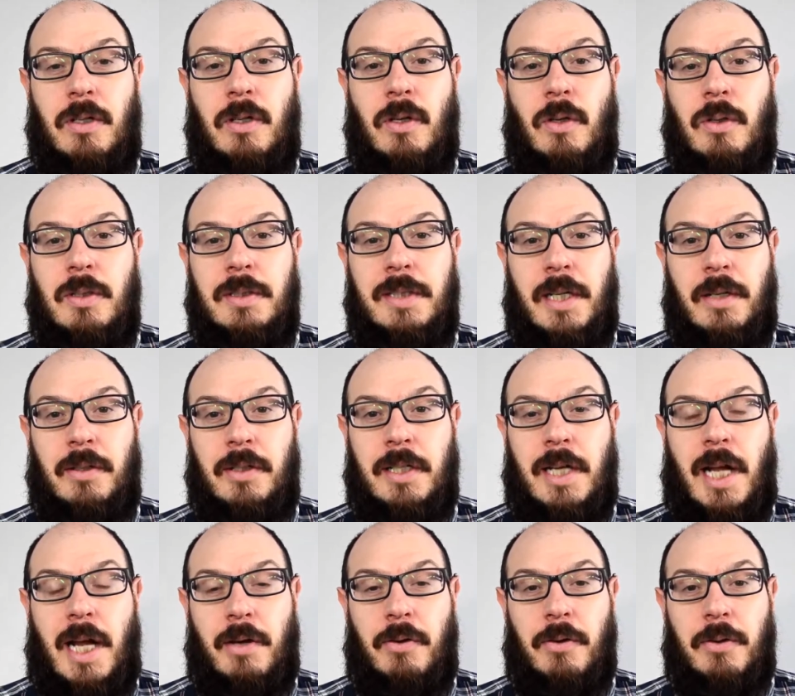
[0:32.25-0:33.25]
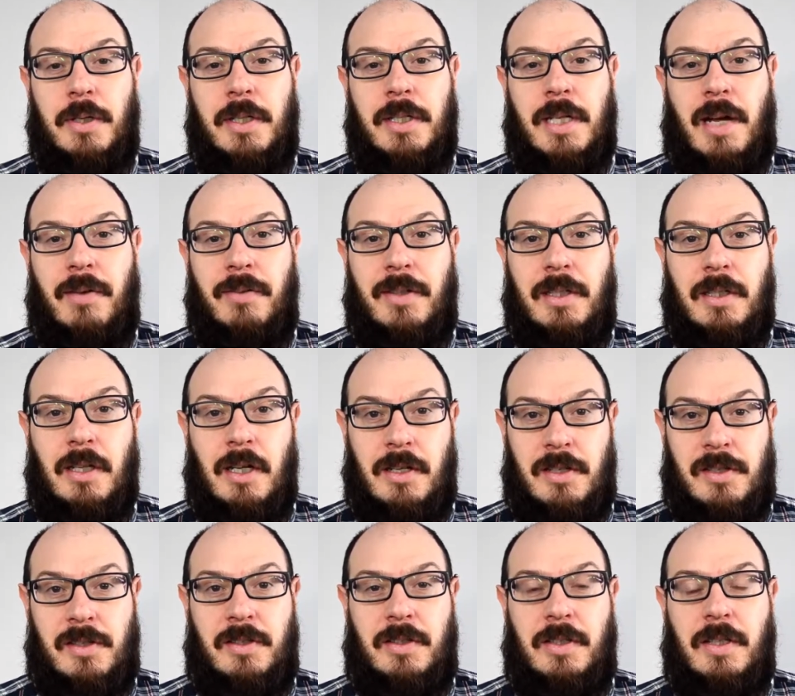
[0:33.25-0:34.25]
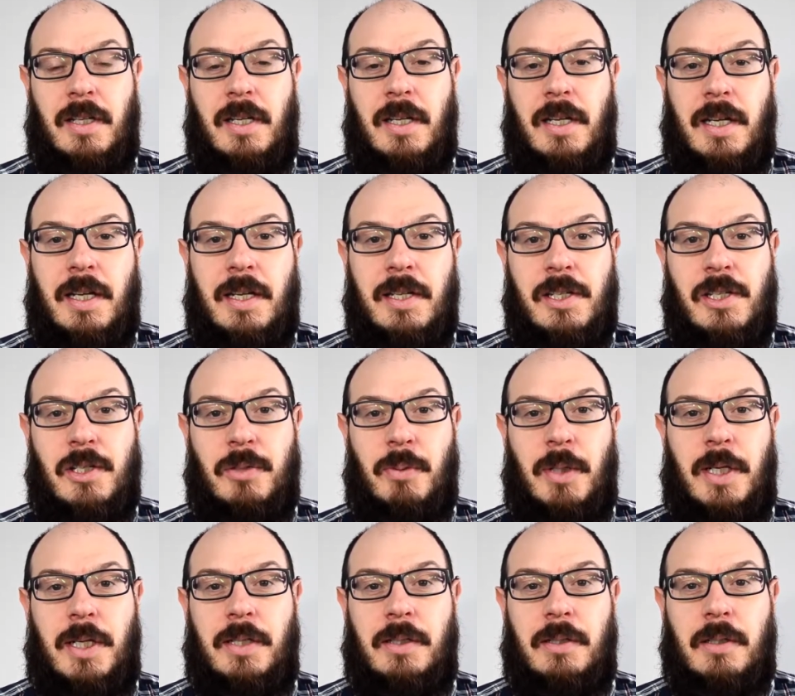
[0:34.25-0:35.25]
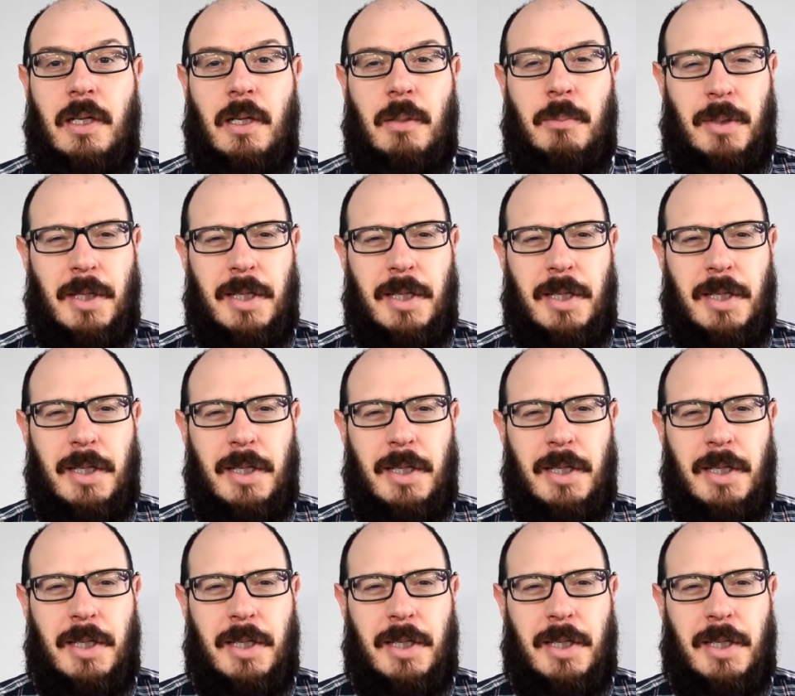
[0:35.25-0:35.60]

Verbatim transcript: a goal down on aggregate having lost in Sweden,